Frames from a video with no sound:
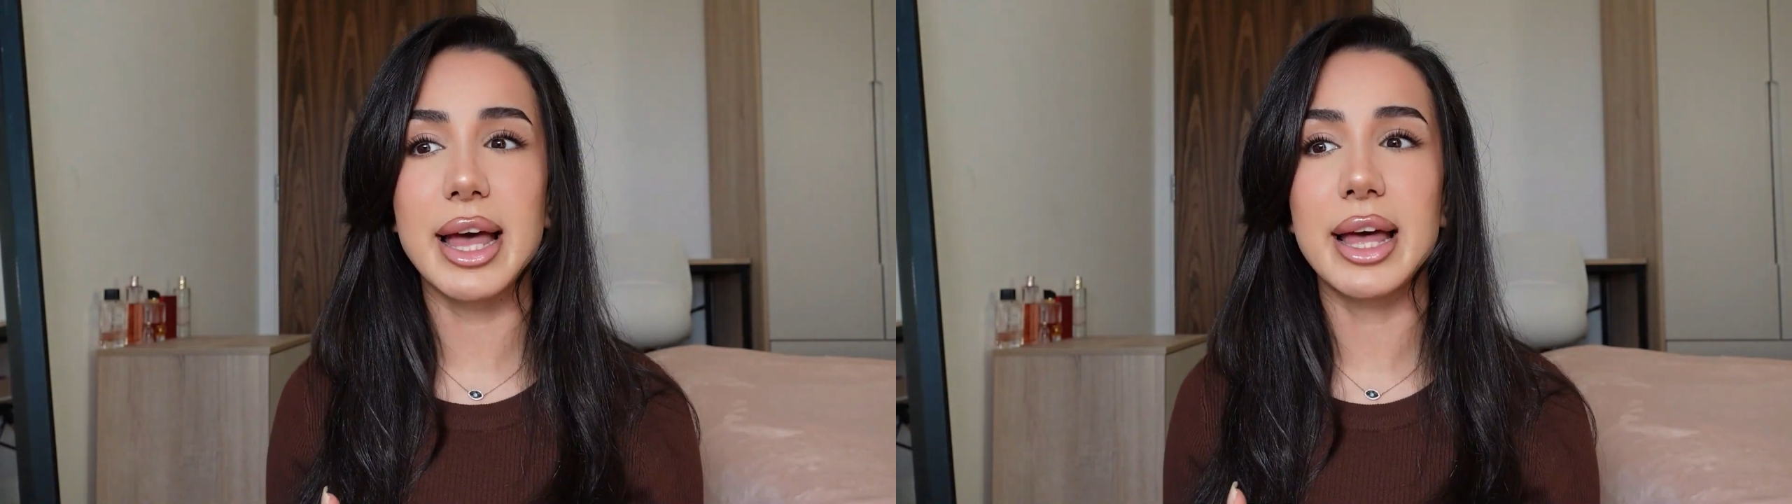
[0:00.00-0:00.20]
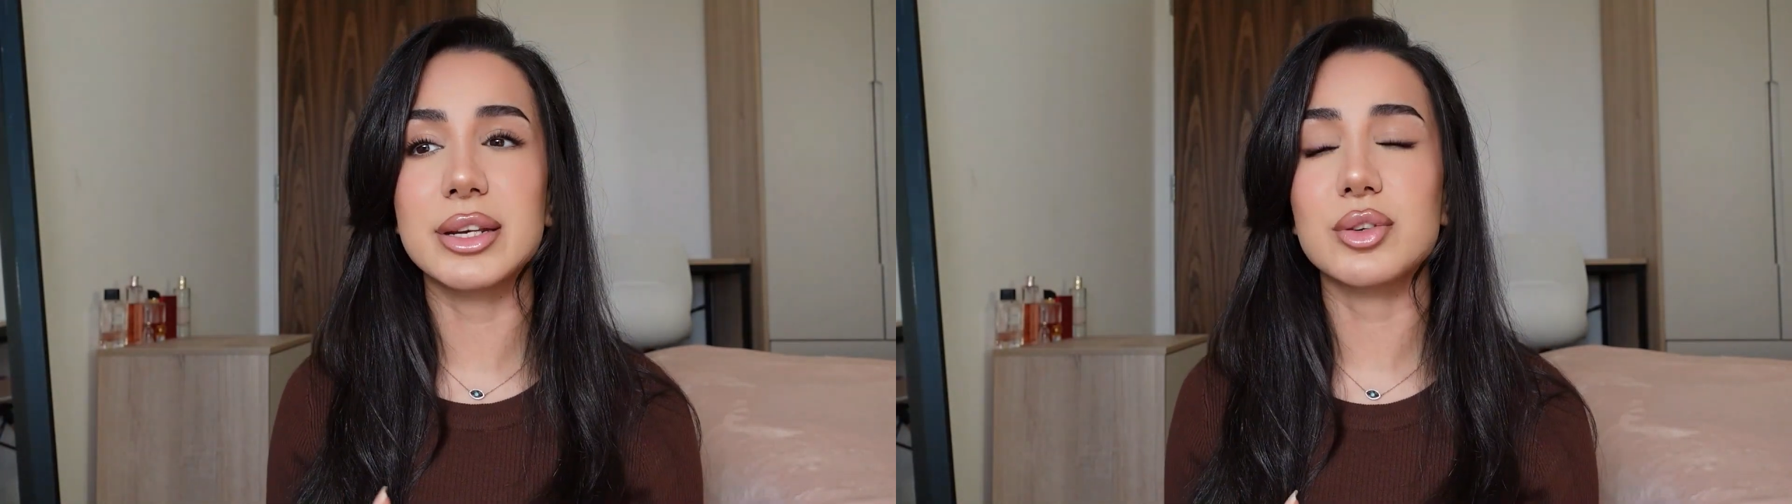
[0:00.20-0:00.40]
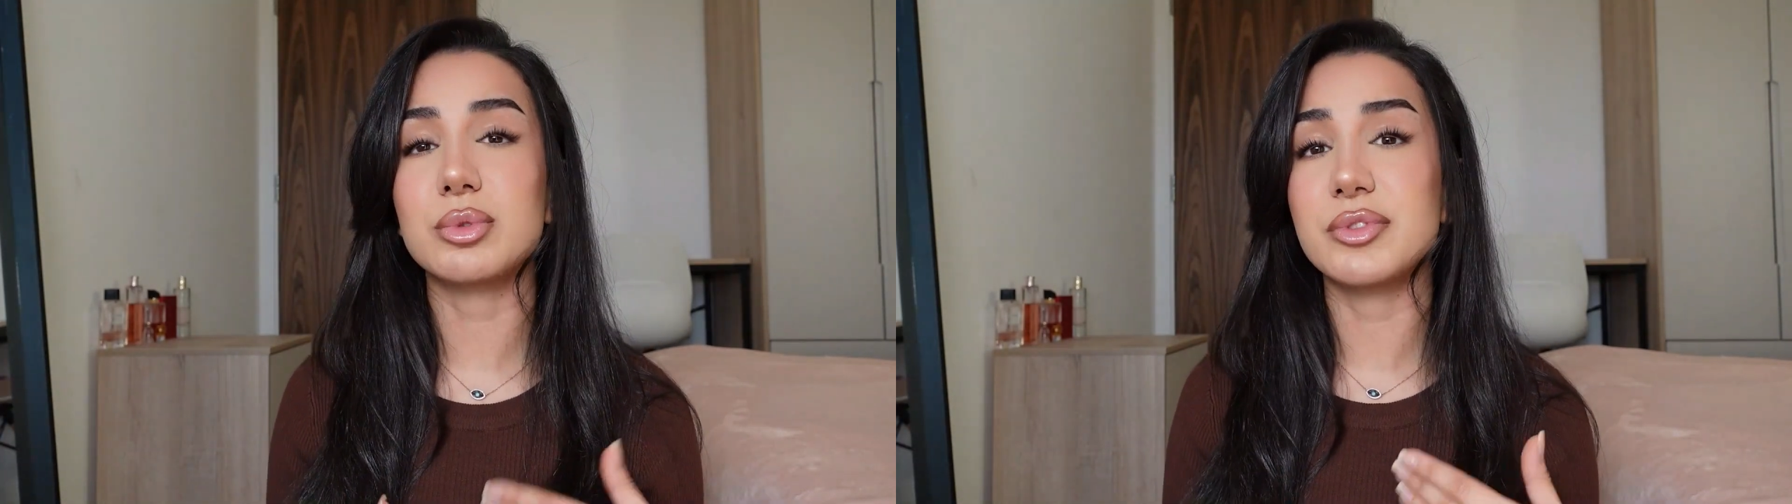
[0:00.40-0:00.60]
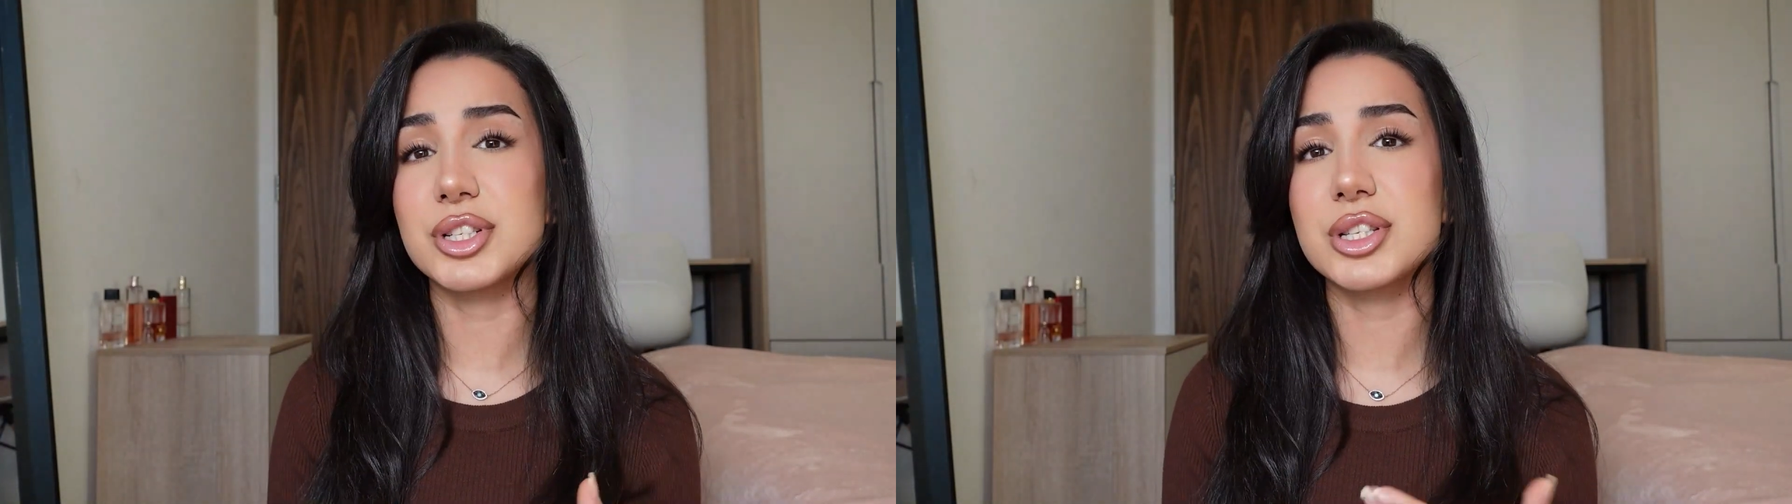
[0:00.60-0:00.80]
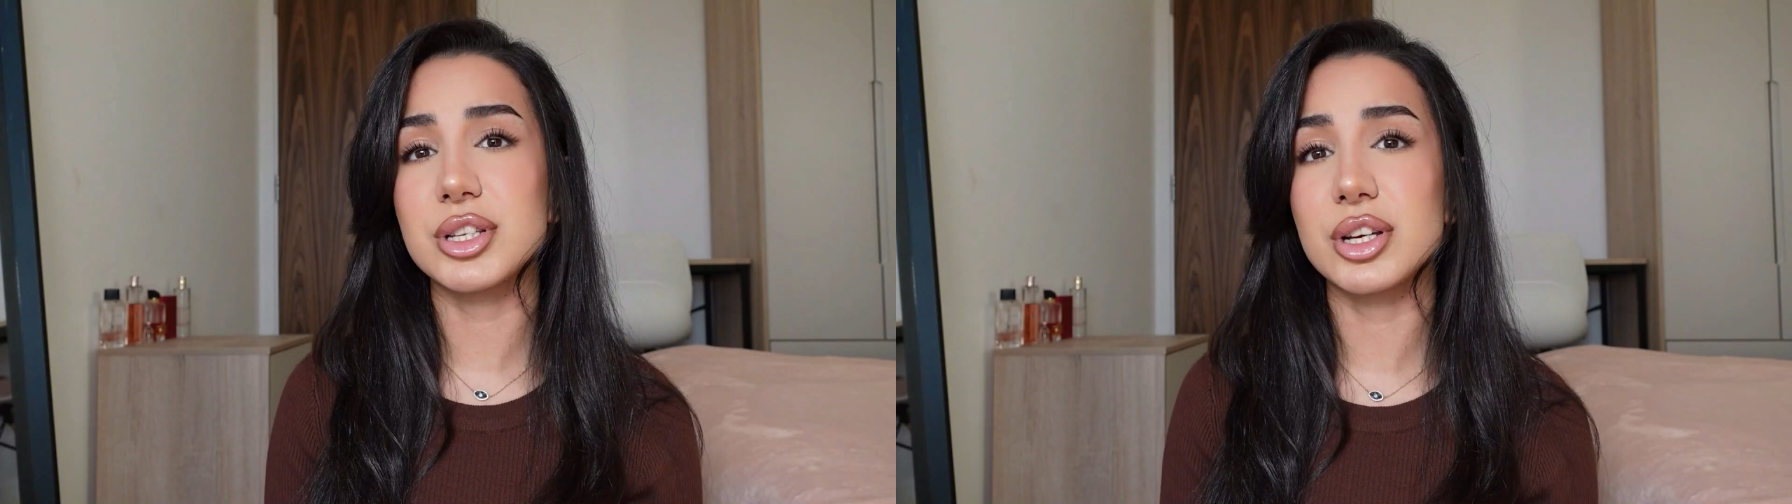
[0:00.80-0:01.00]
and
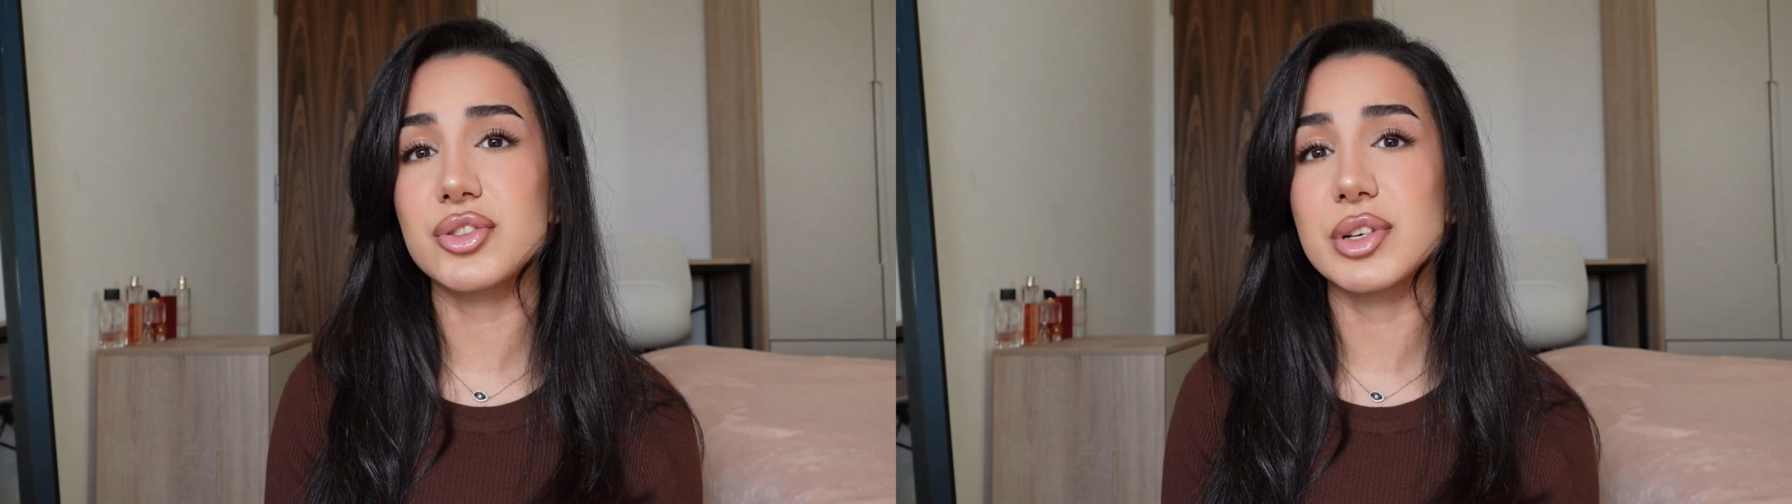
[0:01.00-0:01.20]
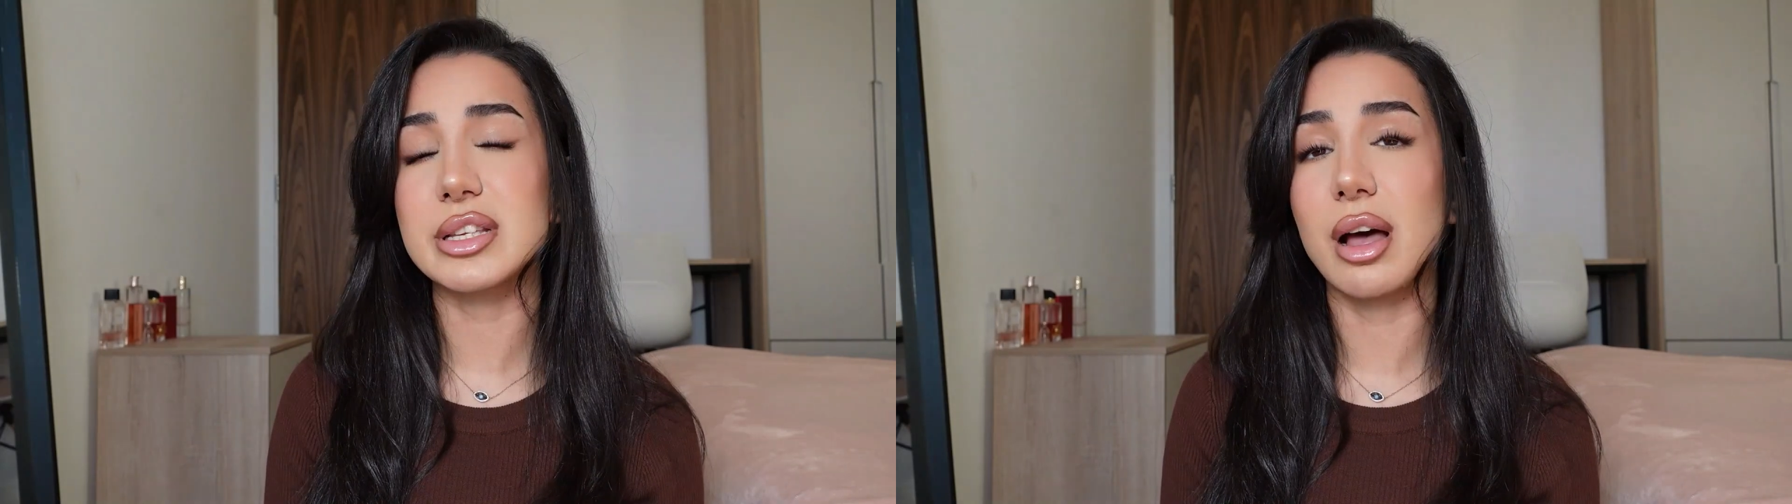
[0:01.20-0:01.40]
revision surgeries